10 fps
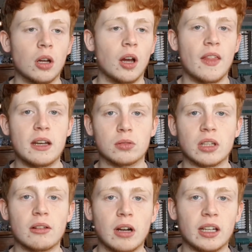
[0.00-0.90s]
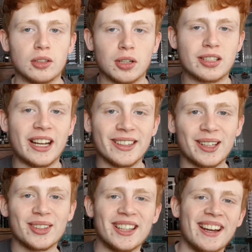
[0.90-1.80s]
and then he was like, right, go stand
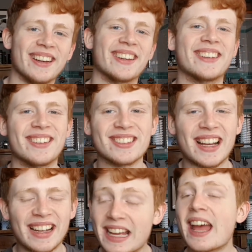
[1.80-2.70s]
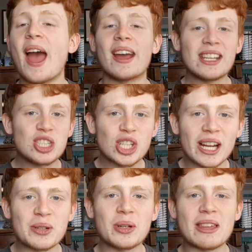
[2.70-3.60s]
over there. He was like, he
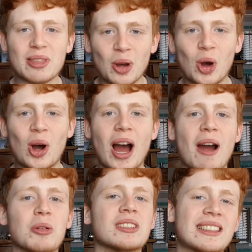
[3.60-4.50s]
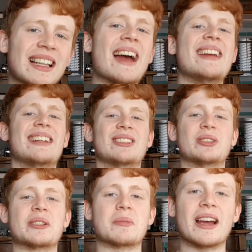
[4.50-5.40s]
genuinely thought I was lying
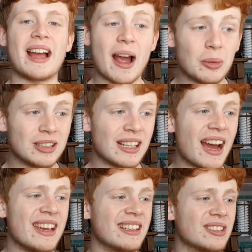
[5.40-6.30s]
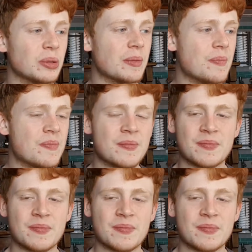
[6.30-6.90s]
to him. I would lie to him.